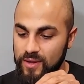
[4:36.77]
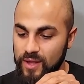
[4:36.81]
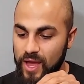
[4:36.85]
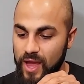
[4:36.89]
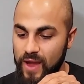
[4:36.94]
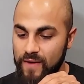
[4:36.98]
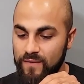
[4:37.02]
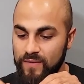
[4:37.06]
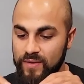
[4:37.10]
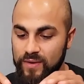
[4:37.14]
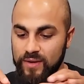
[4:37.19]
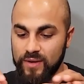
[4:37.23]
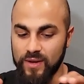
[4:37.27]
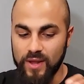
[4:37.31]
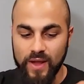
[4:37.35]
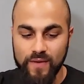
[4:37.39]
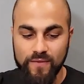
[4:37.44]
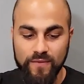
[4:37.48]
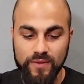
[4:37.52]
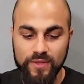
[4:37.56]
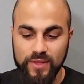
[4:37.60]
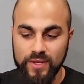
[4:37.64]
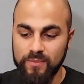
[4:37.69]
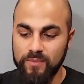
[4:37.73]
having
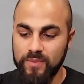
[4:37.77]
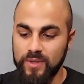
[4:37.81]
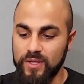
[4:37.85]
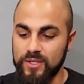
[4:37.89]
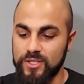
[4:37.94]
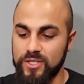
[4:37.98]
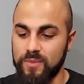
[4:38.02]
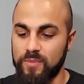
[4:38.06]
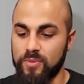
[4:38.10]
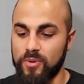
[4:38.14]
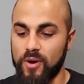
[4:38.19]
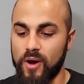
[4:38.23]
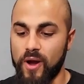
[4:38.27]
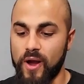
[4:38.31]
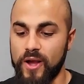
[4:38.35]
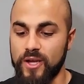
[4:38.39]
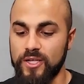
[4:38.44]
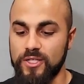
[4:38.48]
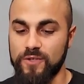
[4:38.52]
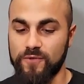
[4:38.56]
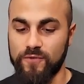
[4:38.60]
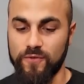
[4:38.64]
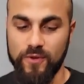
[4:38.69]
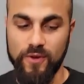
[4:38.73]
everything be a
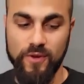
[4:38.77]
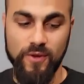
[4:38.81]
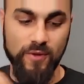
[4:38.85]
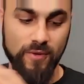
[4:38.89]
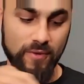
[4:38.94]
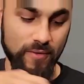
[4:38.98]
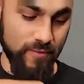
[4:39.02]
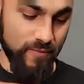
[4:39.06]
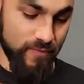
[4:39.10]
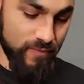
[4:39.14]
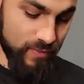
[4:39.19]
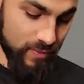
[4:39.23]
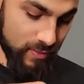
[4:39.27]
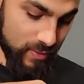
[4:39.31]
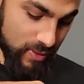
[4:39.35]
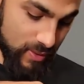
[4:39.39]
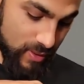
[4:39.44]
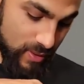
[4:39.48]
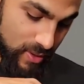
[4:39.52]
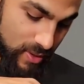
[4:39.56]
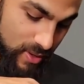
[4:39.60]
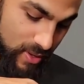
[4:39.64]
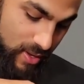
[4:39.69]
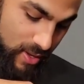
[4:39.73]
surprise for you.
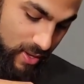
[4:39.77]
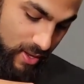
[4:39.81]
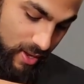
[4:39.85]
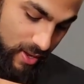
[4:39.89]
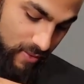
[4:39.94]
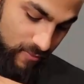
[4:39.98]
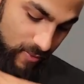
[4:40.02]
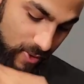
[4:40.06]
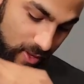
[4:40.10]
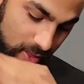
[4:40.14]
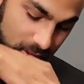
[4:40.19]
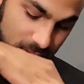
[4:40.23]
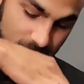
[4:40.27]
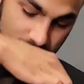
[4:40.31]
While I